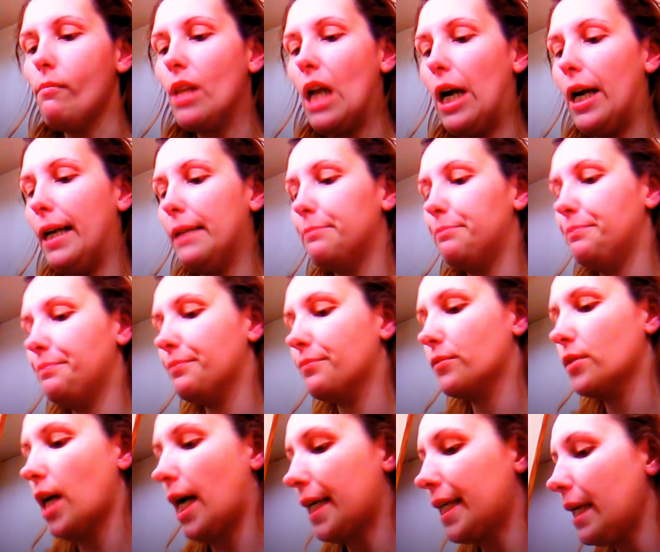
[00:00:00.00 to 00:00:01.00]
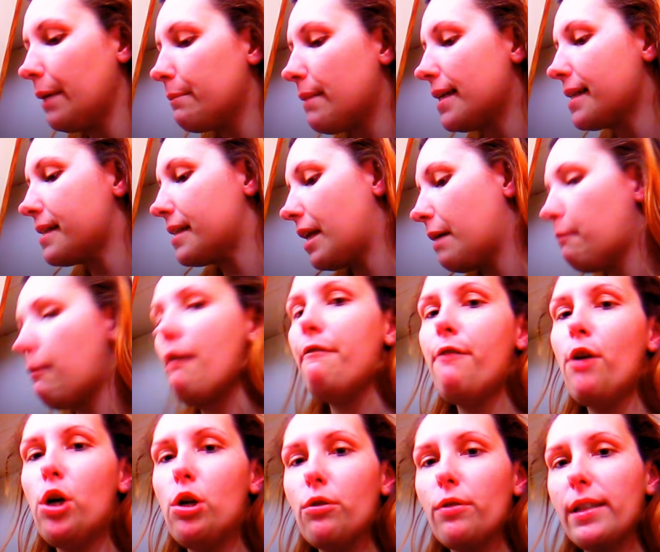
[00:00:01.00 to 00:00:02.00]
All right. I keep messing up my
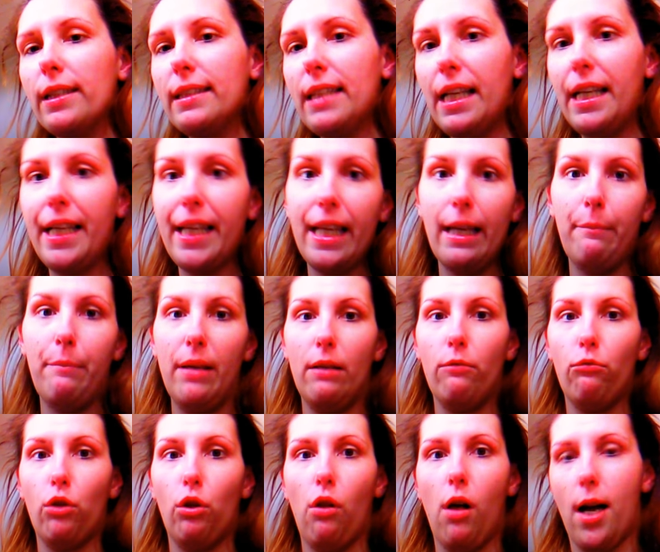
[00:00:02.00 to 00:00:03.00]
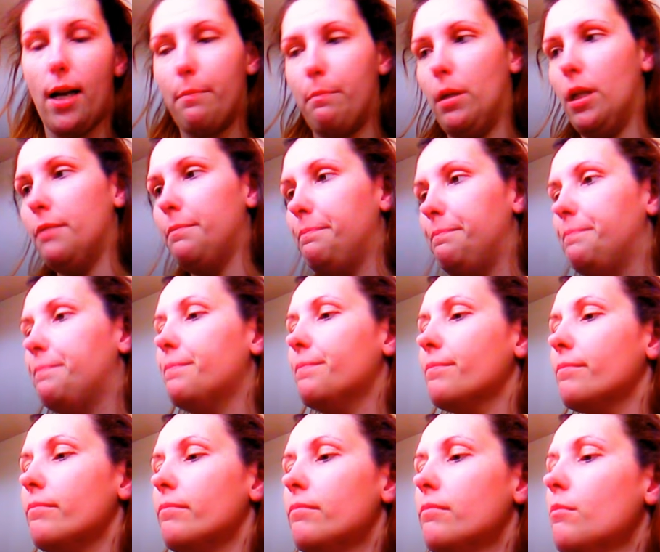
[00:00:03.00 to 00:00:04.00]
phone because I keep hitting the lock button.
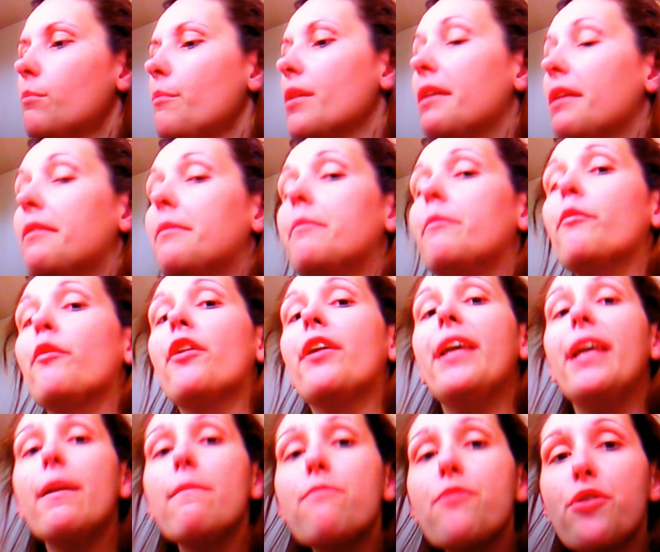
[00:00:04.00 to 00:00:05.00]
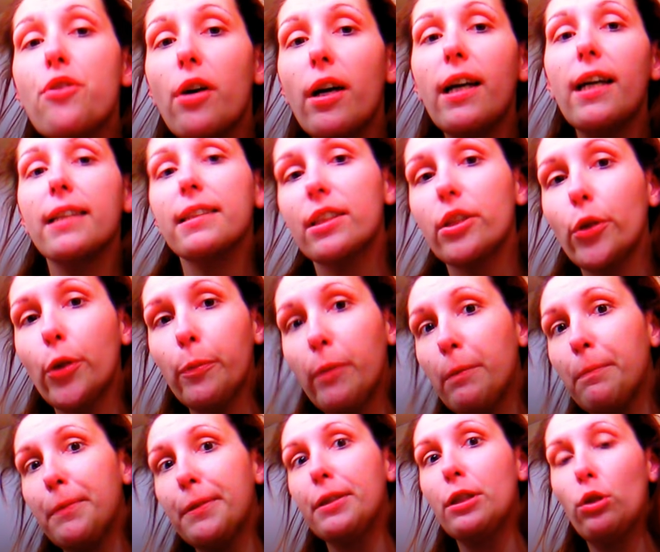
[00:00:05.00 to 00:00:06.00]
Mm, keep trying to
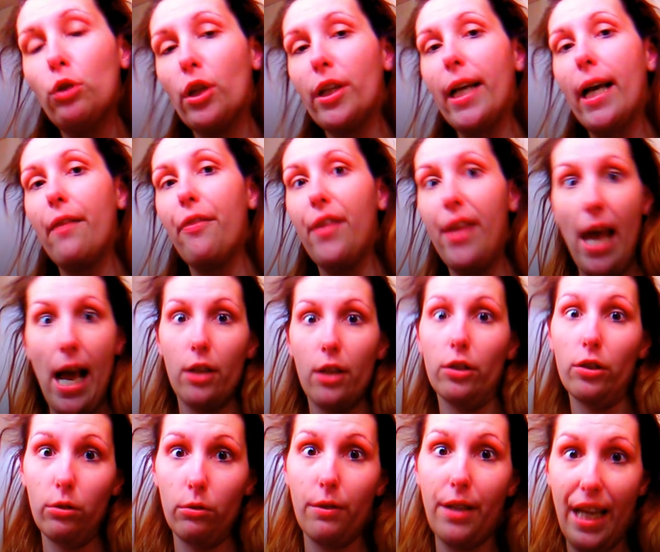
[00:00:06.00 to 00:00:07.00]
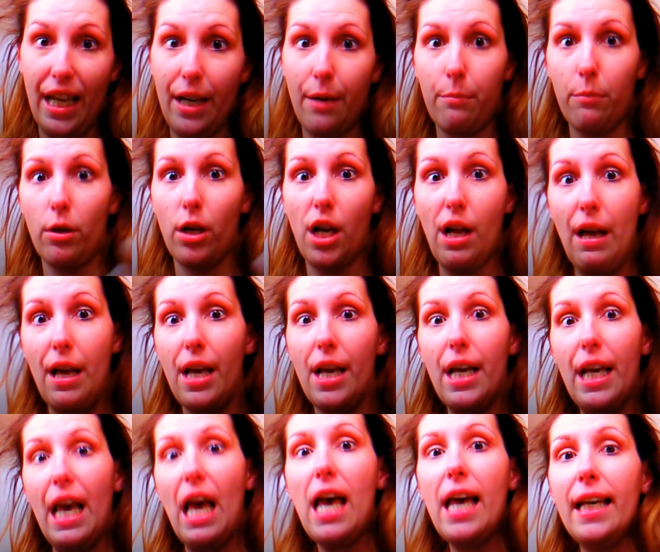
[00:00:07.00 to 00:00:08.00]
remember to look at the actual camera
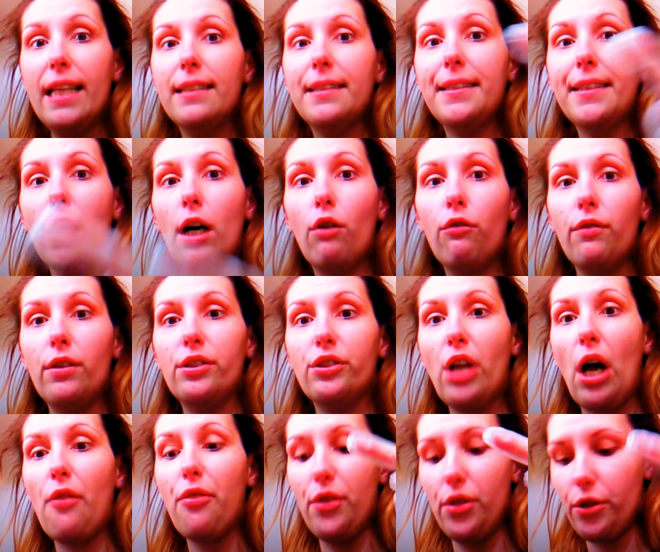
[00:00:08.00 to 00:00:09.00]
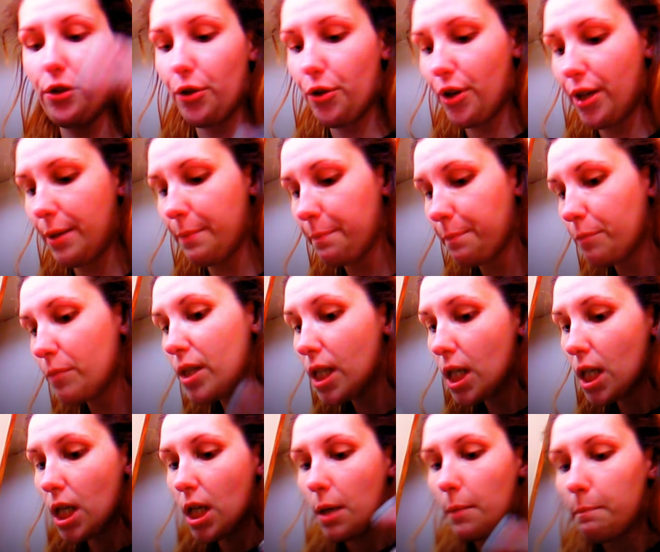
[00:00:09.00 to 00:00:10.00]
itself and not the screen.
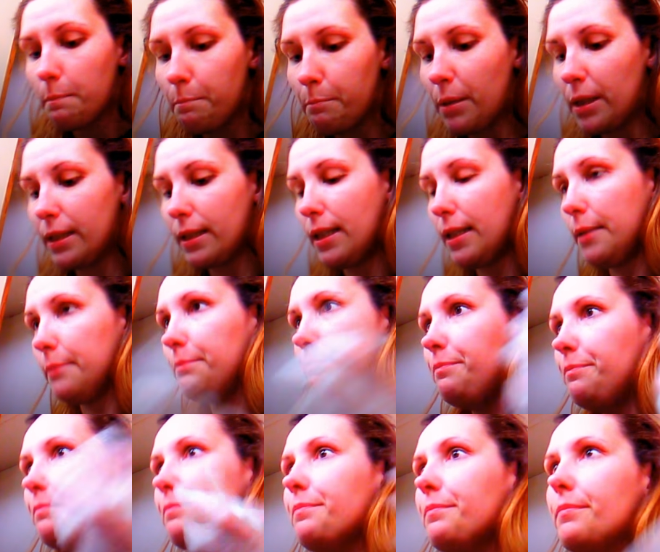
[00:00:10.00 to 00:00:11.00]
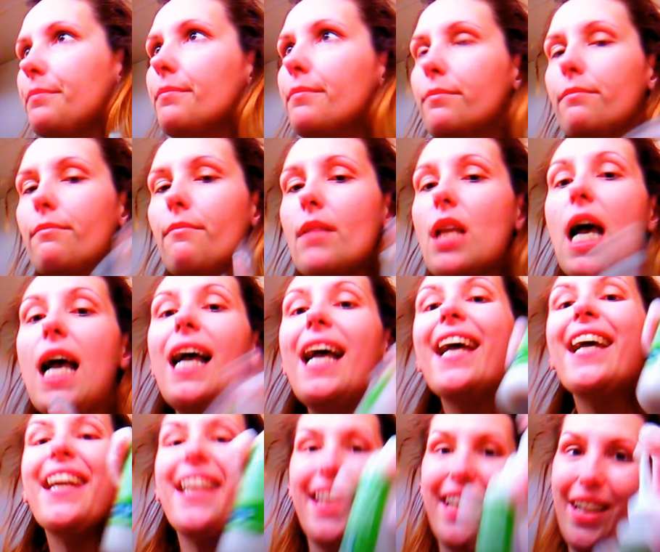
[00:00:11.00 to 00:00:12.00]
But, um,
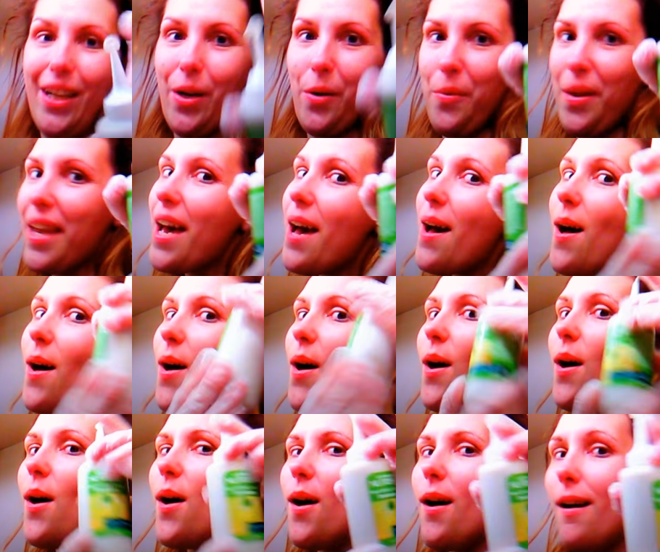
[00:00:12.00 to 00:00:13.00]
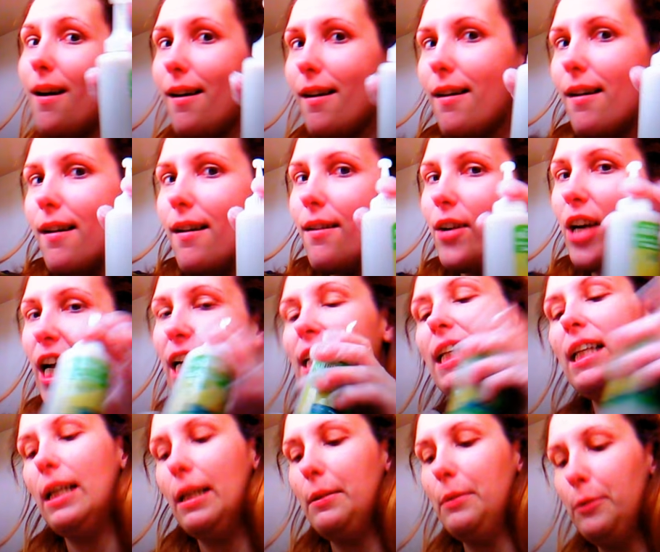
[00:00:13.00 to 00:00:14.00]
here we go.
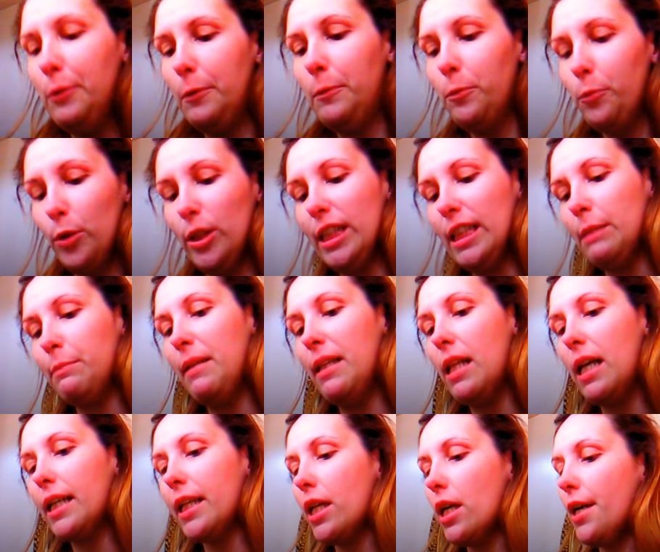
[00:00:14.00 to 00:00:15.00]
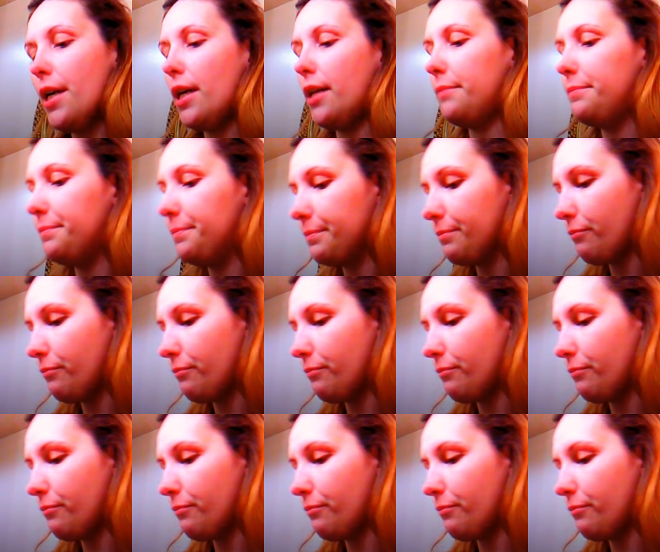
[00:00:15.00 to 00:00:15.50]
Wish me luck, y'all.